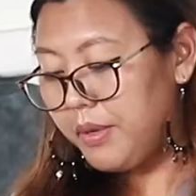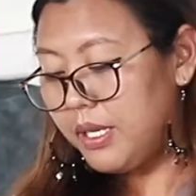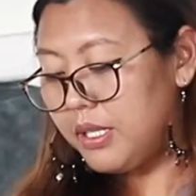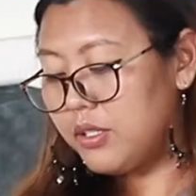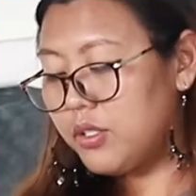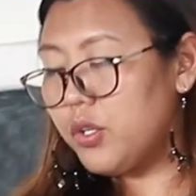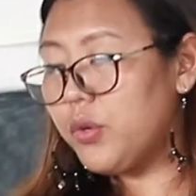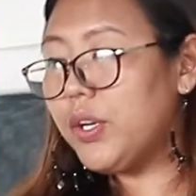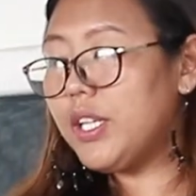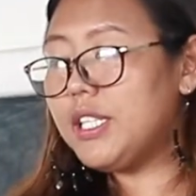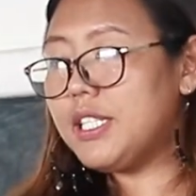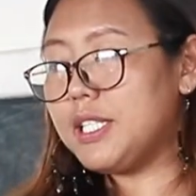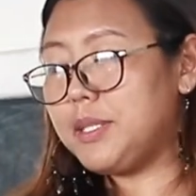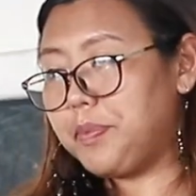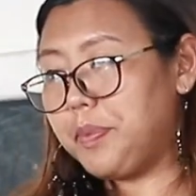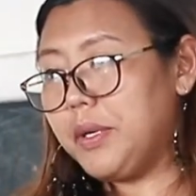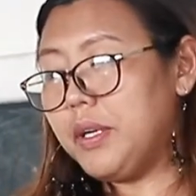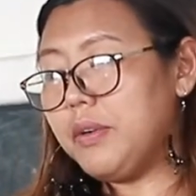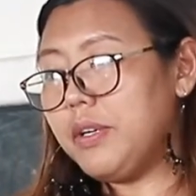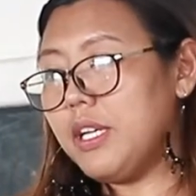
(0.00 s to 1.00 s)
During this
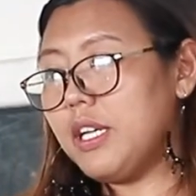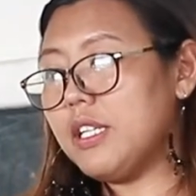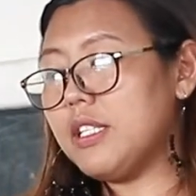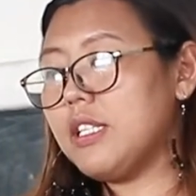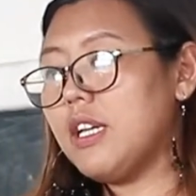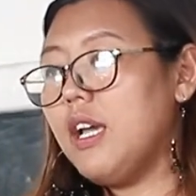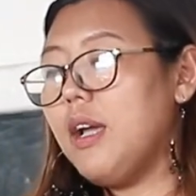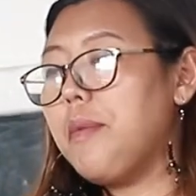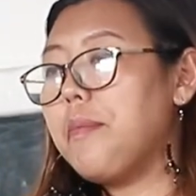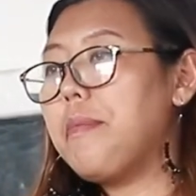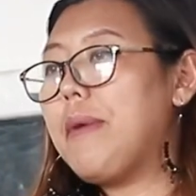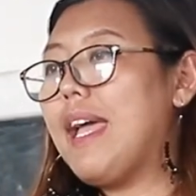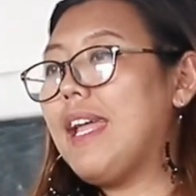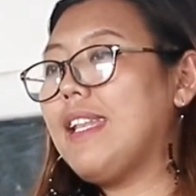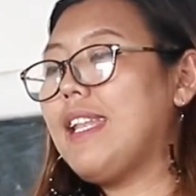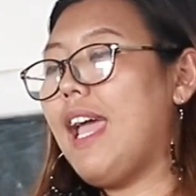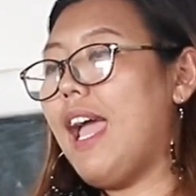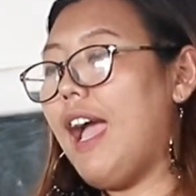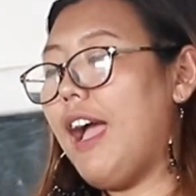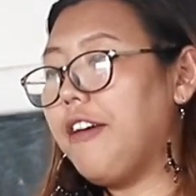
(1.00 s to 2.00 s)
period,
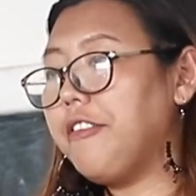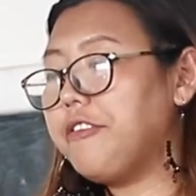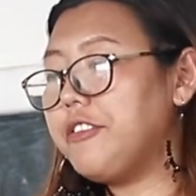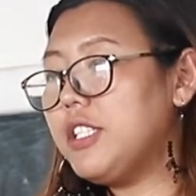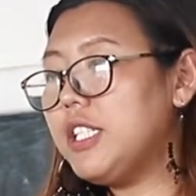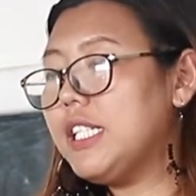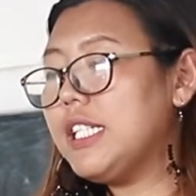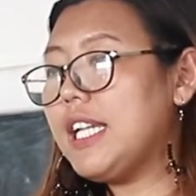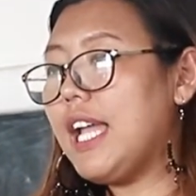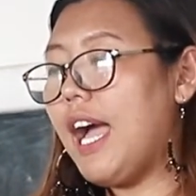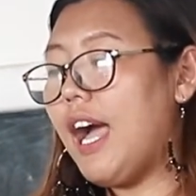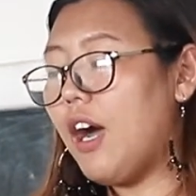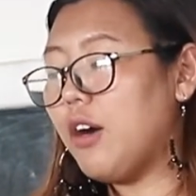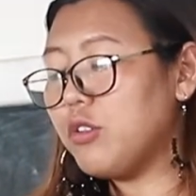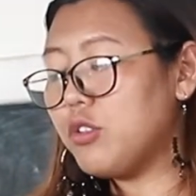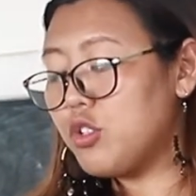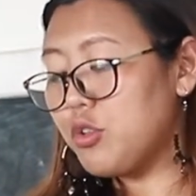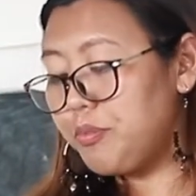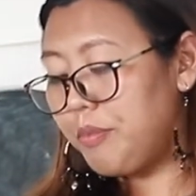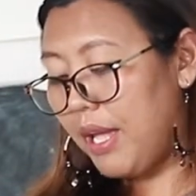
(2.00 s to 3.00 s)
men have learned
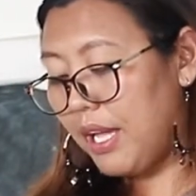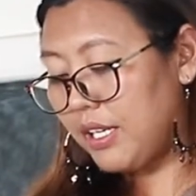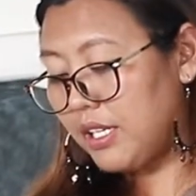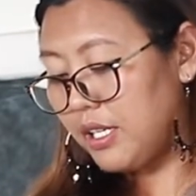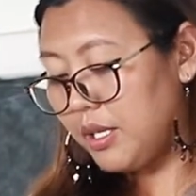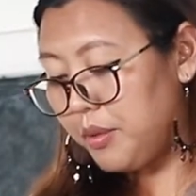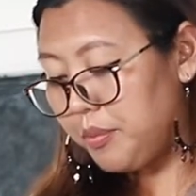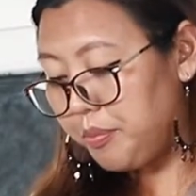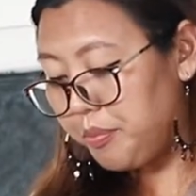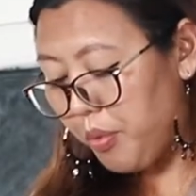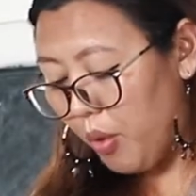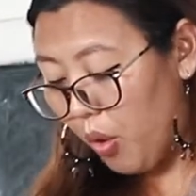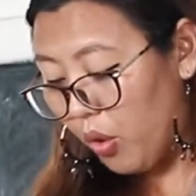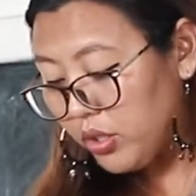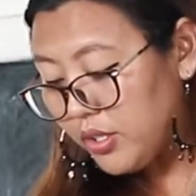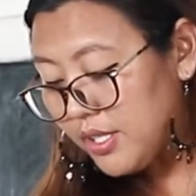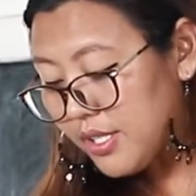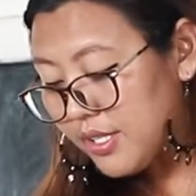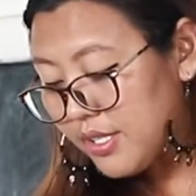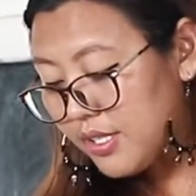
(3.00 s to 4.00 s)
how to make
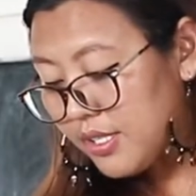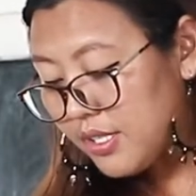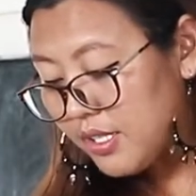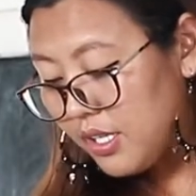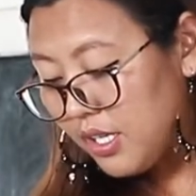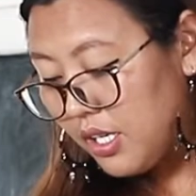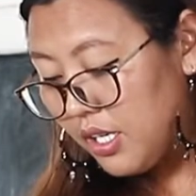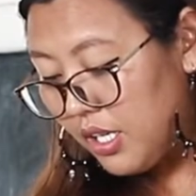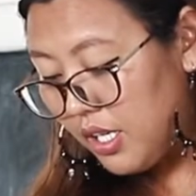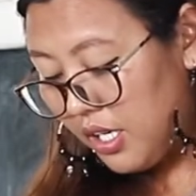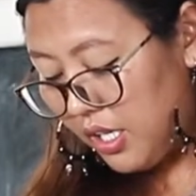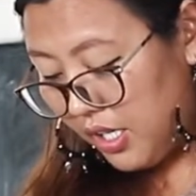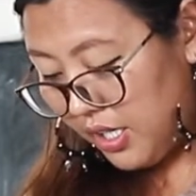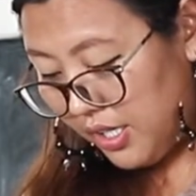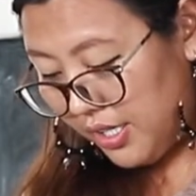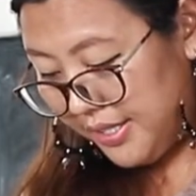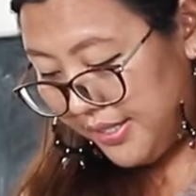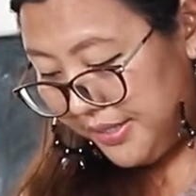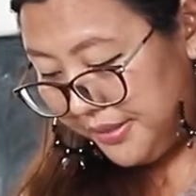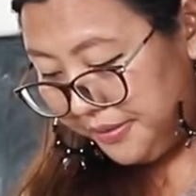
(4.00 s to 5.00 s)
pots.
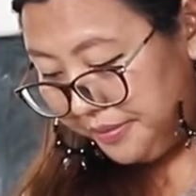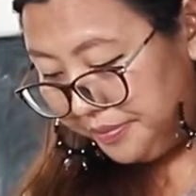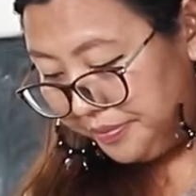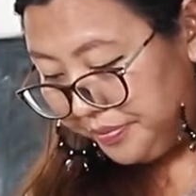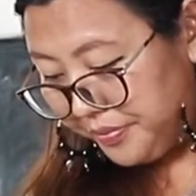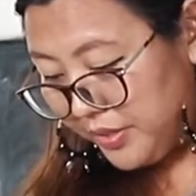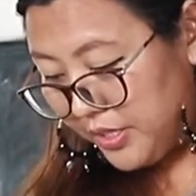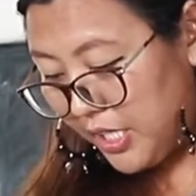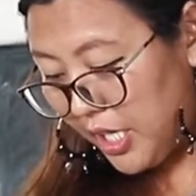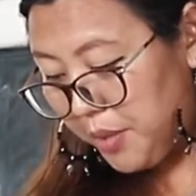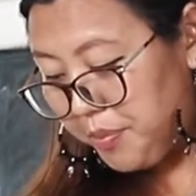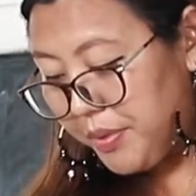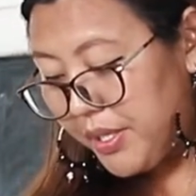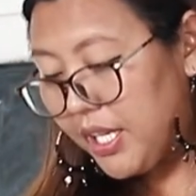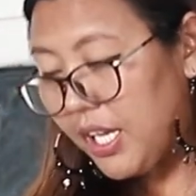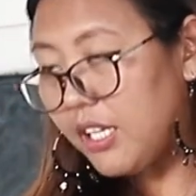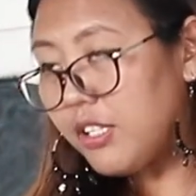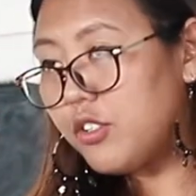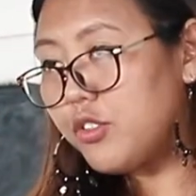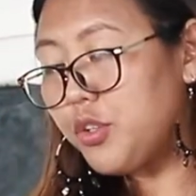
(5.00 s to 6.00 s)
They
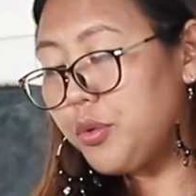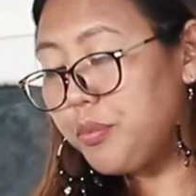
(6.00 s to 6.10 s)
began to